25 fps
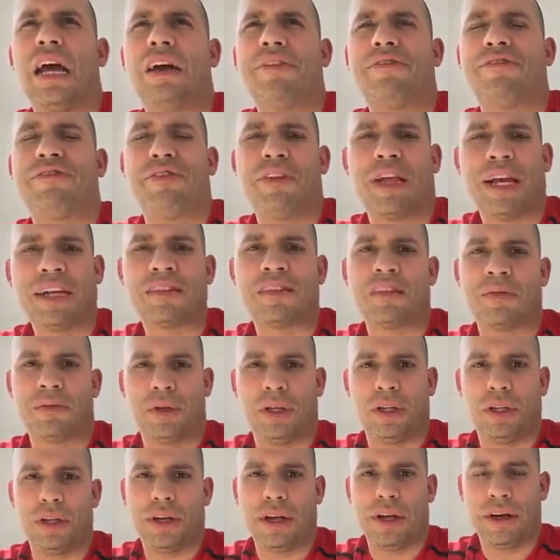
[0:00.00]

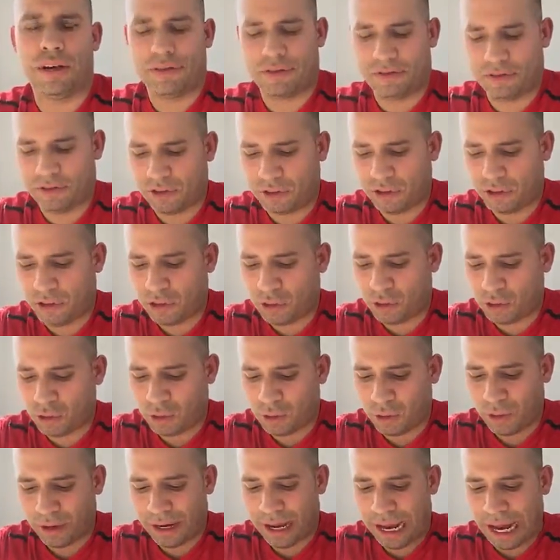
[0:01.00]
flexible enough to
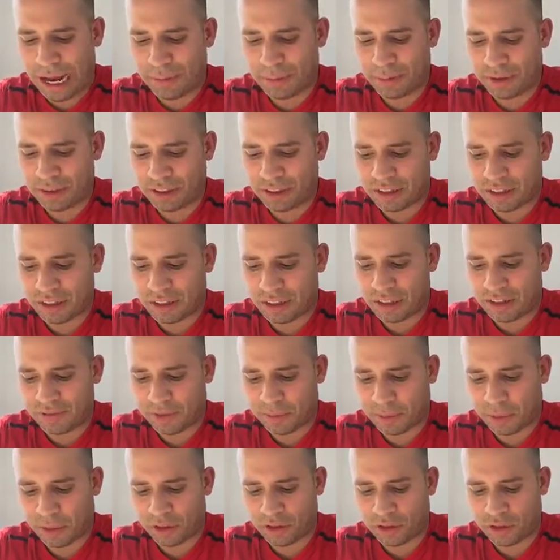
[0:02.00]
what happens in the
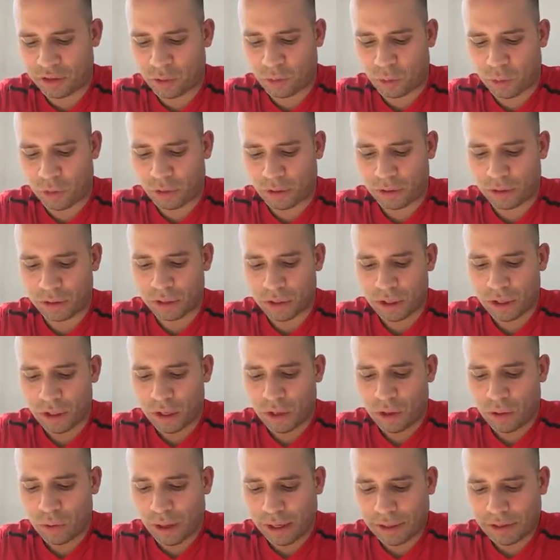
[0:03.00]
different parts of the world.
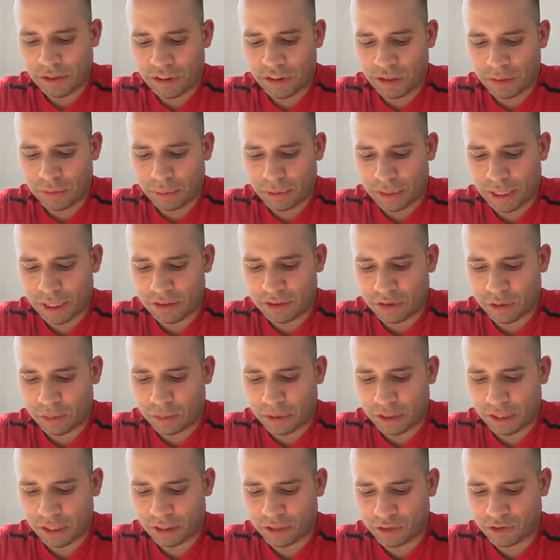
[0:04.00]
Why do some brands or
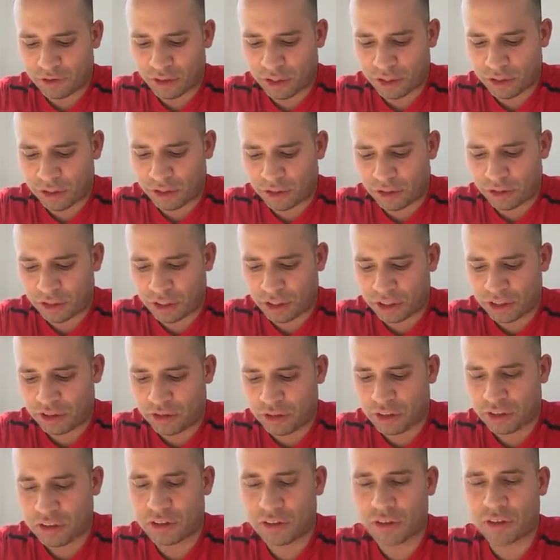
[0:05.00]
products fail in other
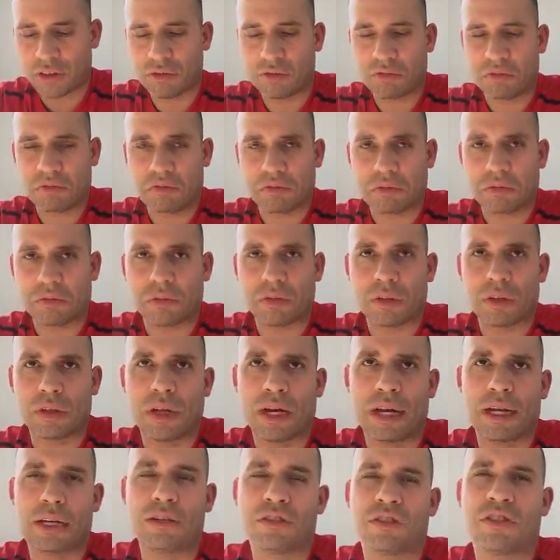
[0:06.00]
countries?
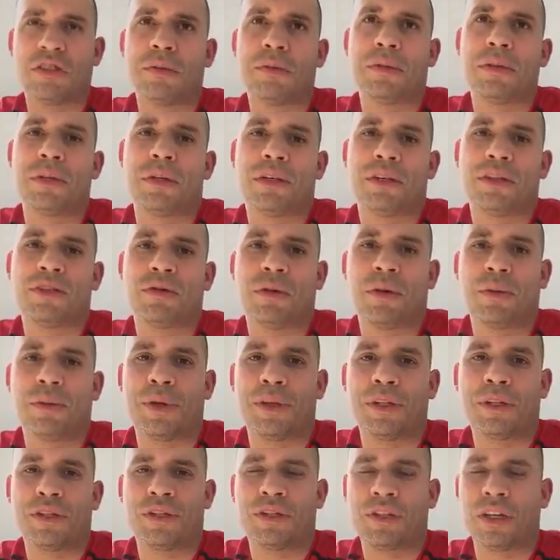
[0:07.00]
I don't know, similarly to what
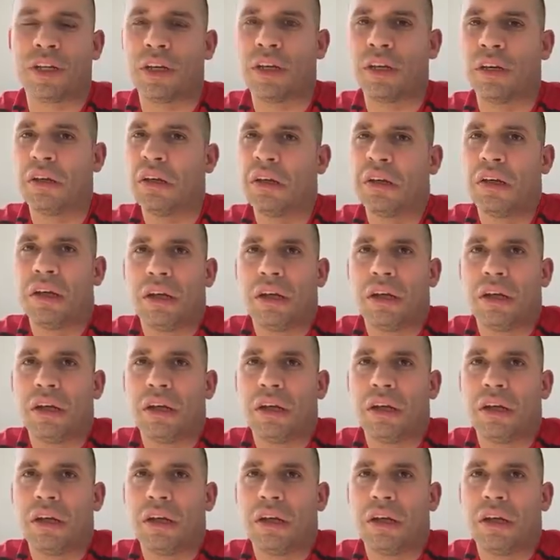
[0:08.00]
we just said.